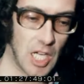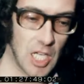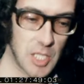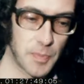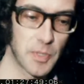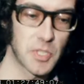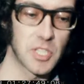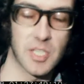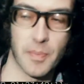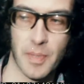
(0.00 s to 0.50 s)
I
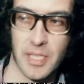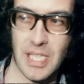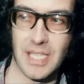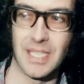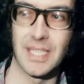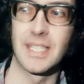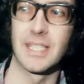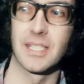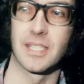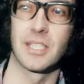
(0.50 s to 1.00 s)
suppose to some
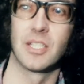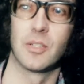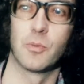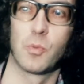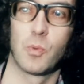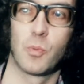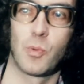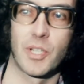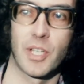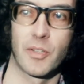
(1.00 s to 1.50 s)
extent it is, you know,
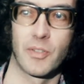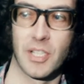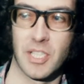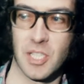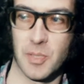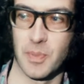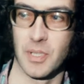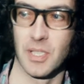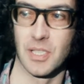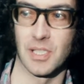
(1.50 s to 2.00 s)
what I
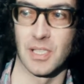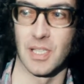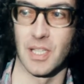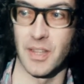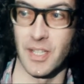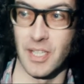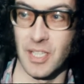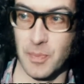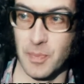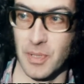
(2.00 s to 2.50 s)
write is personal. I
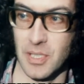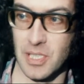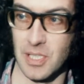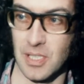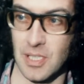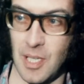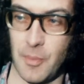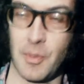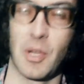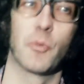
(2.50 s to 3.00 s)
think it's
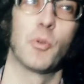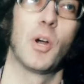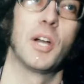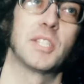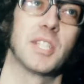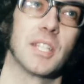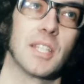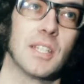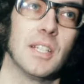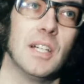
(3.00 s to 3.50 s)
personal. I'm not
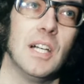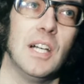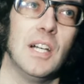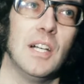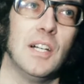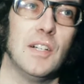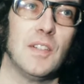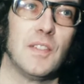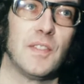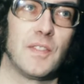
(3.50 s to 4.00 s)
writing
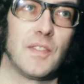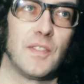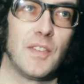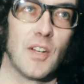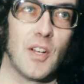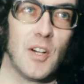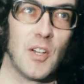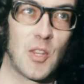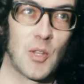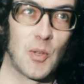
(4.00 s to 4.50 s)

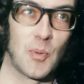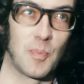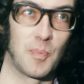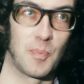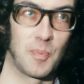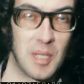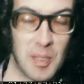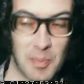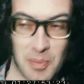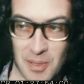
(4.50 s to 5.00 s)
for other
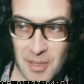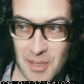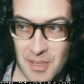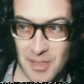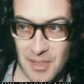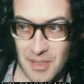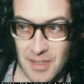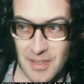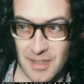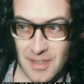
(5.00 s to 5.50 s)
people
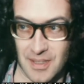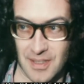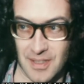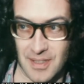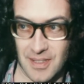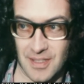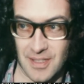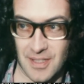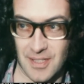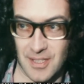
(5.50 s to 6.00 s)

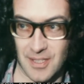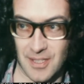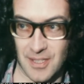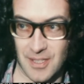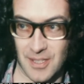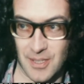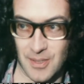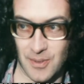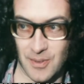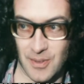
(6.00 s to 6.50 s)

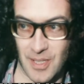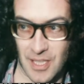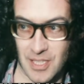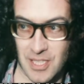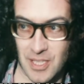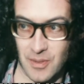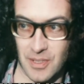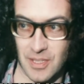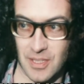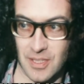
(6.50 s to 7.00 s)
to
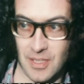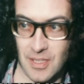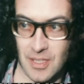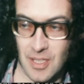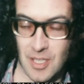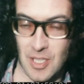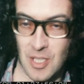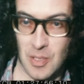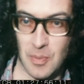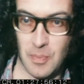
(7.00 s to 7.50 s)
react to it.
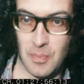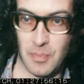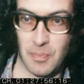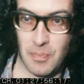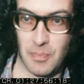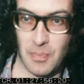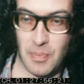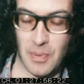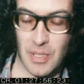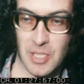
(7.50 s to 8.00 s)

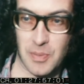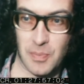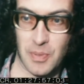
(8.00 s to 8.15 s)
But I